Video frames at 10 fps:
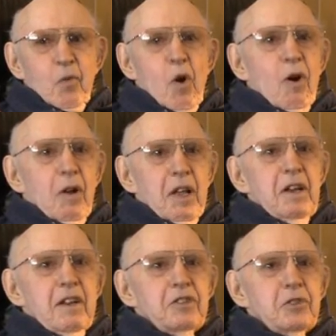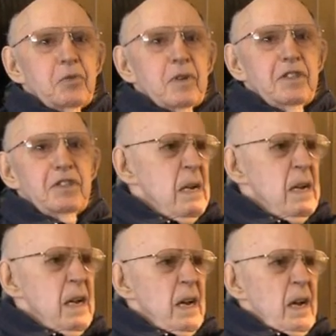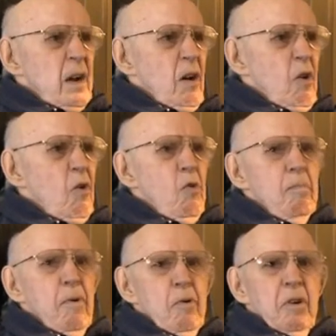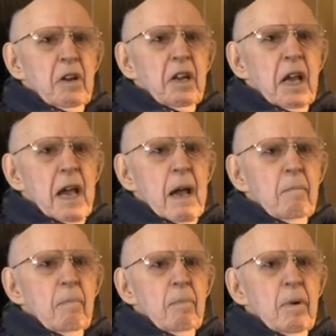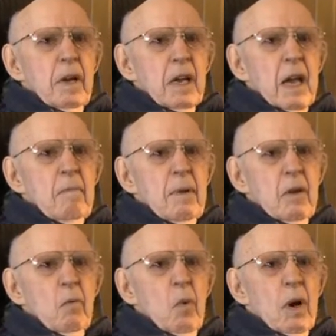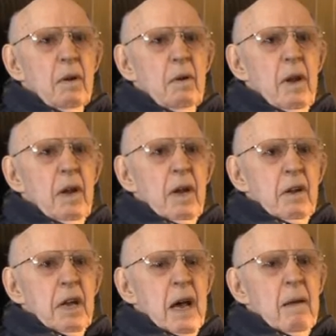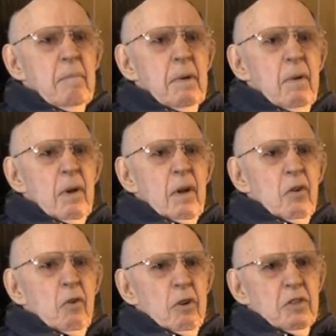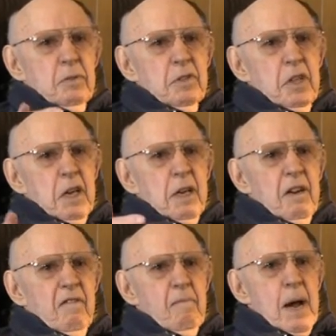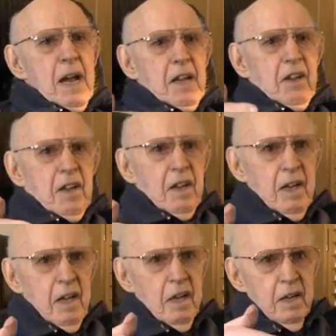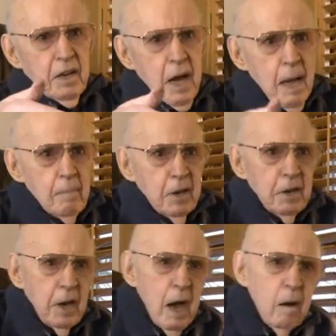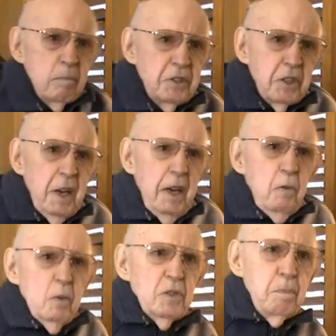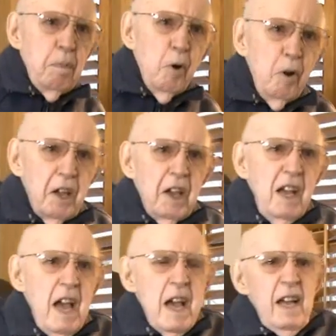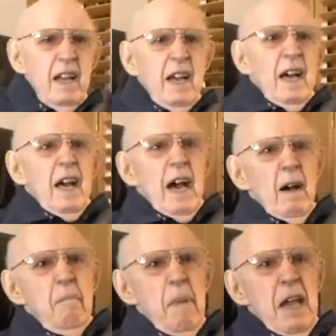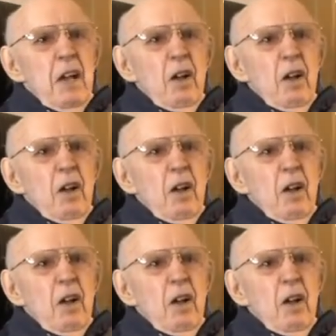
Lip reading: Royal Industries. Earl Bonenkamp came in one time towards the end of my time at Thompson, and he was pulling a